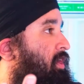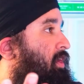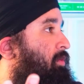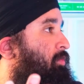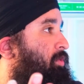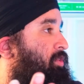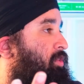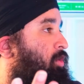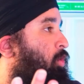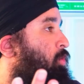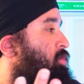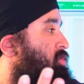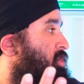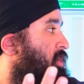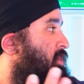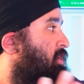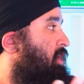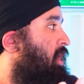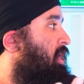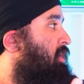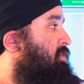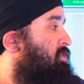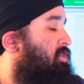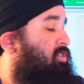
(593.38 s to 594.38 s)
team with low state
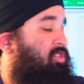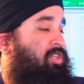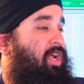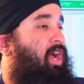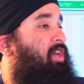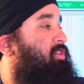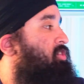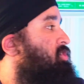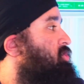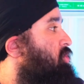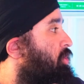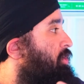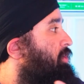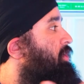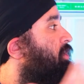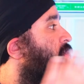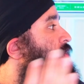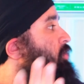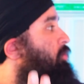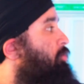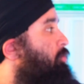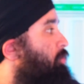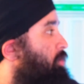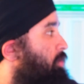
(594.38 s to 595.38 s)
taxes, chances are you're
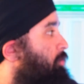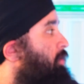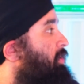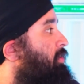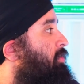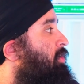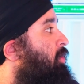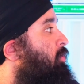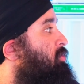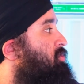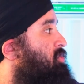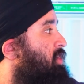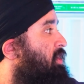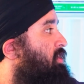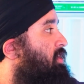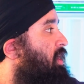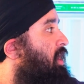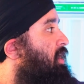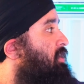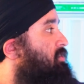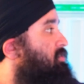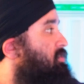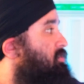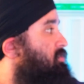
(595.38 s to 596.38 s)
going to go with the one with low state
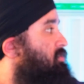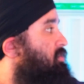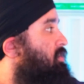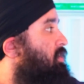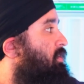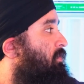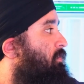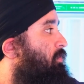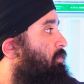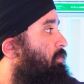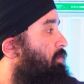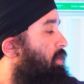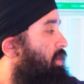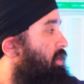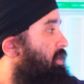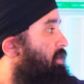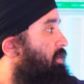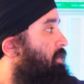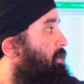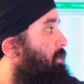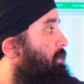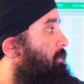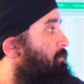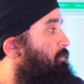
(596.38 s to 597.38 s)
taxes,
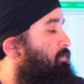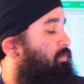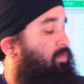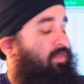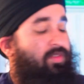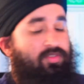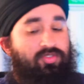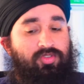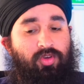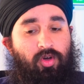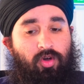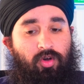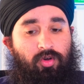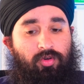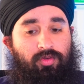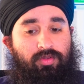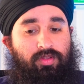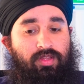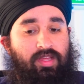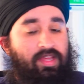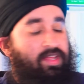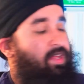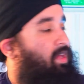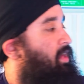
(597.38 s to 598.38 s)
right? So
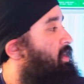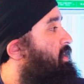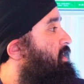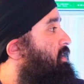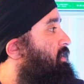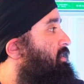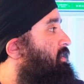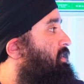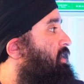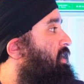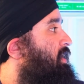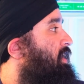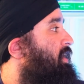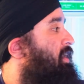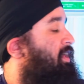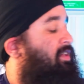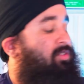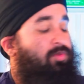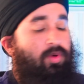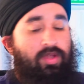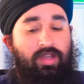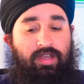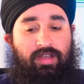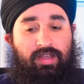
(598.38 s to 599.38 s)
it
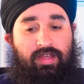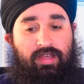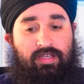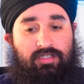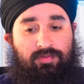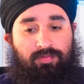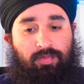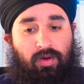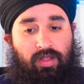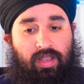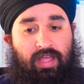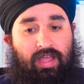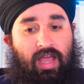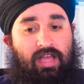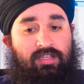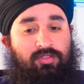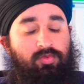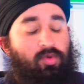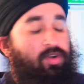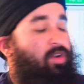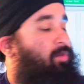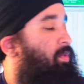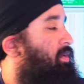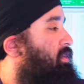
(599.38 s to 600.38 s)
is what it is, but like I
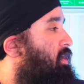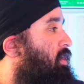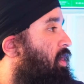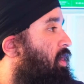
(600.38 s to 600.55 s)
just wanted to bring